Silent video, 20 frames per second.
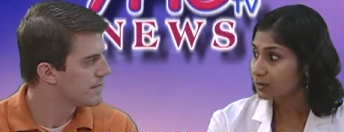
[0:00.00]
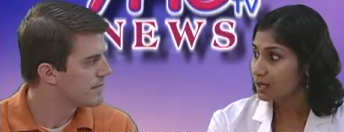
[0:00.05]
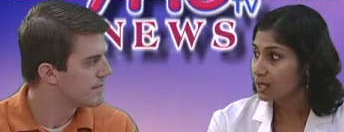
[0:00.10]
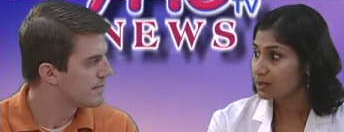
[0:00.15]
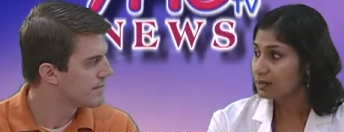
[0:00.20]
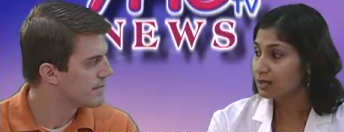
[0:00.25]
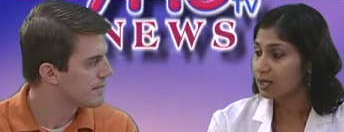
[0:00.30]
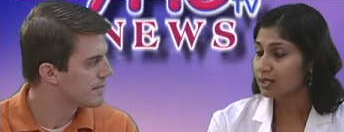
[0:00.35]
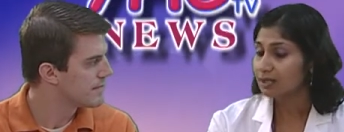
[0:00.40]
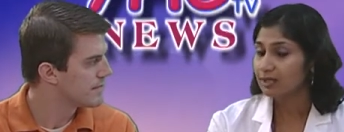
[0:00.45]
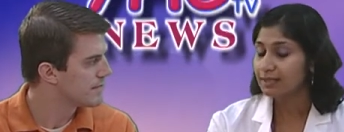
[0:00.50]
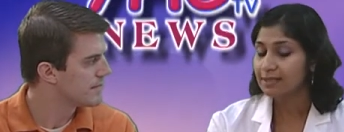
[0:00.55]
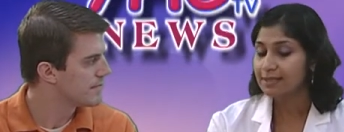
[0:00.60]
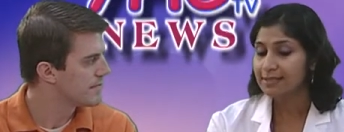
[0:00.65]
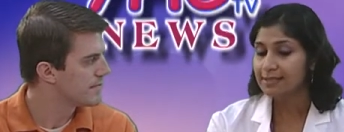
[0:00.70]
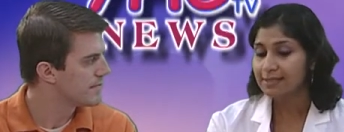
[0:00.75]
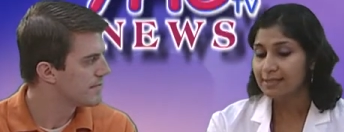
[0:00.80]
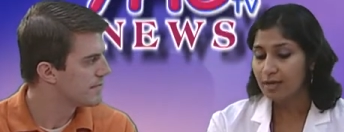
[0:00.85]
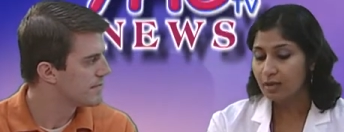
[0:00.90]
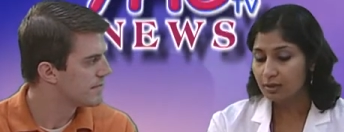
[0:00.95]
Speaker 1: and then
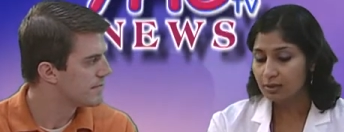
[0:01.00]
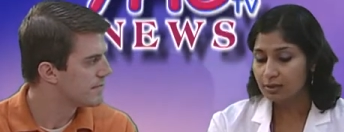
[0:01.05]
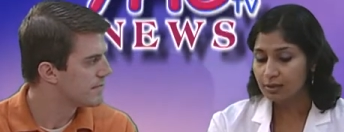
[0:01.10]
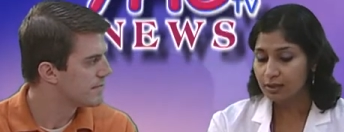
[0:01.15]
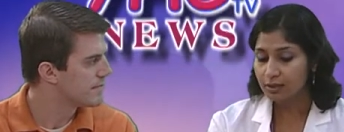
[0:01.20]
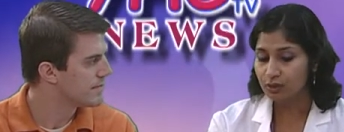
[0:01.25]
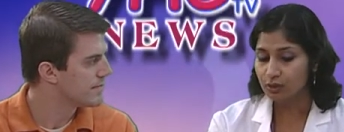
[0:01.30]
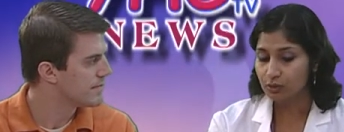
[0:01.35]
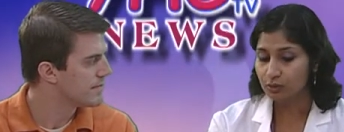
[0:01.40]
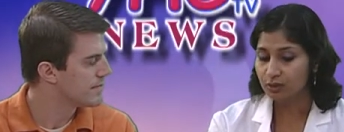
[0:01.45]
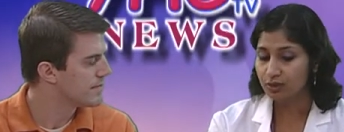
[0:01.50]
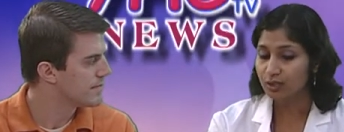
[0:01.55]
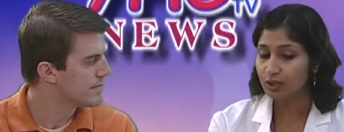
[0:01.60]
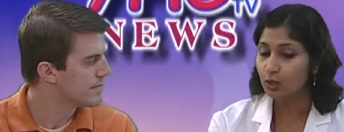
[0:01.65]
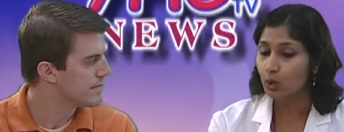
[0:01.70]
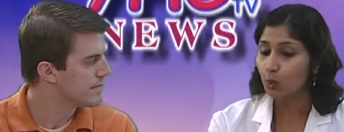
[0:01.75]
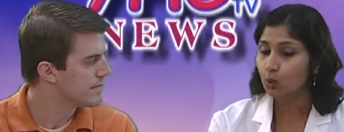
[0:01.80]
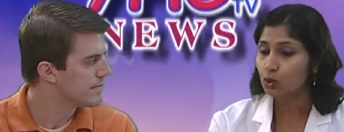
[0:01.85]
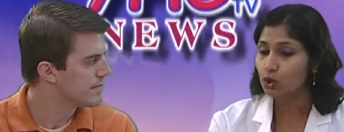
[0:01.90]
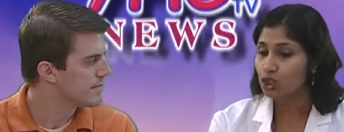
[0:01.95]
these cells actually they
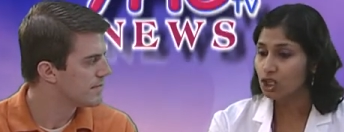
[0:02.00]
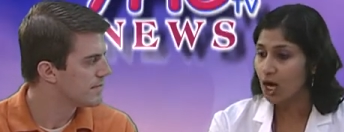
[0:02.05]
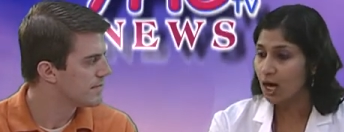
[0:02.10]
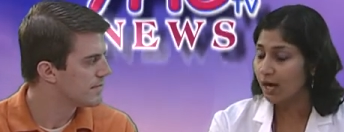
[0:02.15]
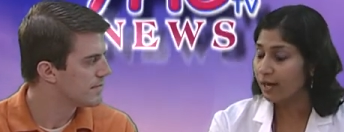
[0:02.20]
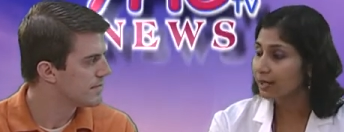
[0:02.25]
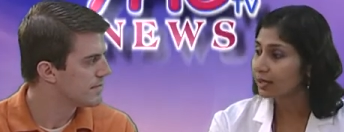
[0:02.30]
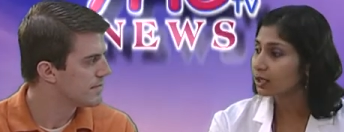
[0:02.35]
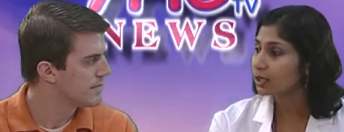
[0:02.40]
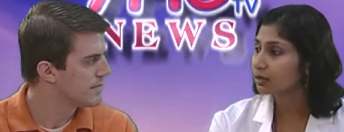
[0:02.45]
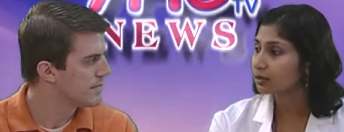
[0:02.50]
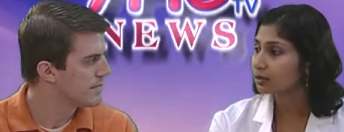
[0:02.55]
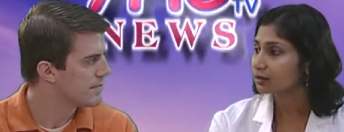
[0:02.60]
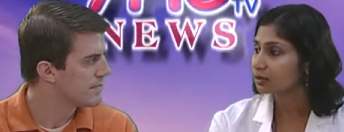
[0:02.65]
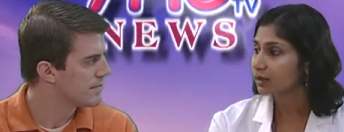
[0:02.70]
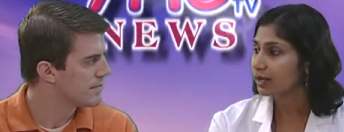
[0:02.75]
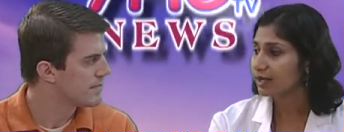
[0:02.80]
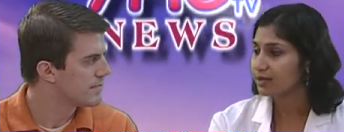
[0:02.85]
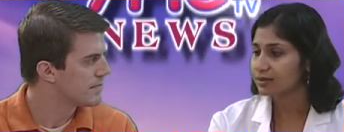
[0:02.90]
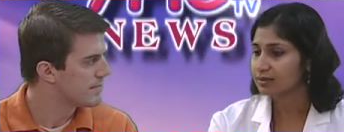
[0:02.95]
don't die
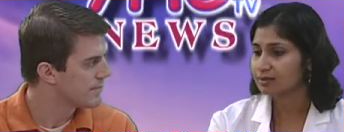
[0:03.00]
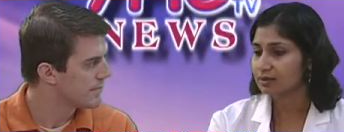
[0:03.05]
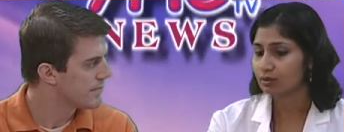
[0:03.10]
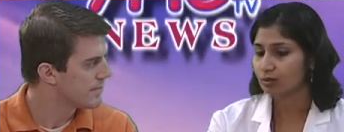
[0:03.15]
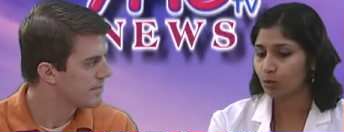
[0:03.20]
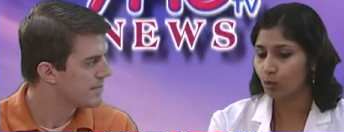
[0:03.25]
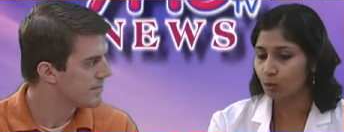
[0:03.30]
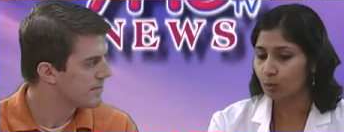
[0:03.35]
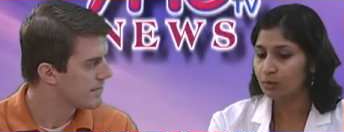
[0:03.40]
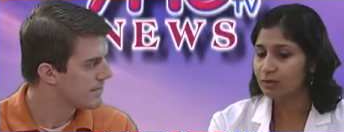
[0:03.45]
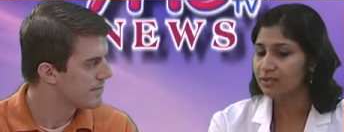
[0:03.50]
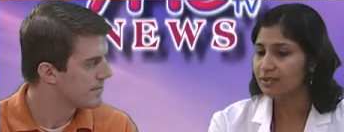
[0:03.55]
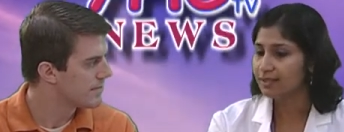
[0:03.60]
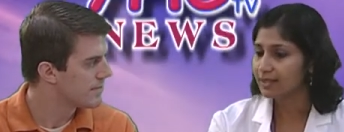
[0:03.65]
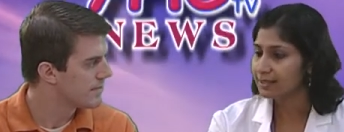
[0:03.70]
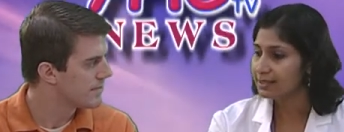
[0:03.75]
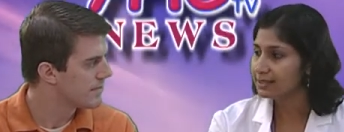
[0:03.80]
as the normal cell